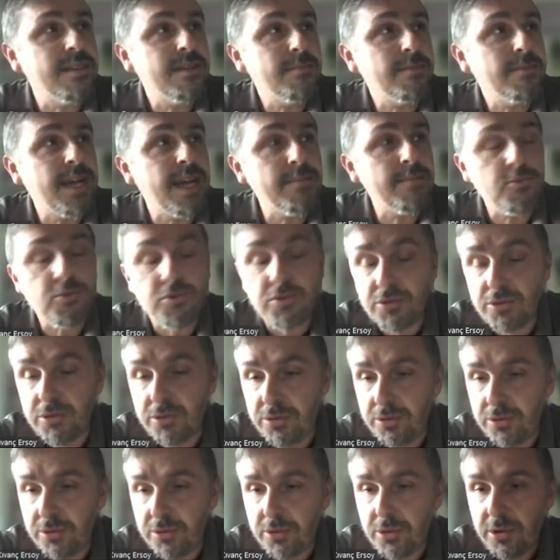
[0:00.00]
prime
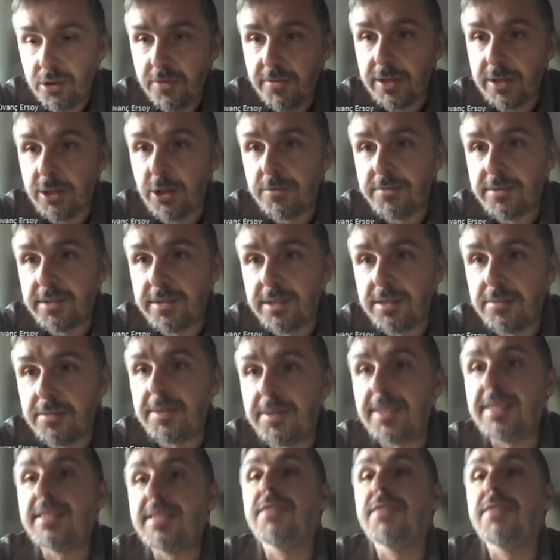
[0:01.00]
2, one of the big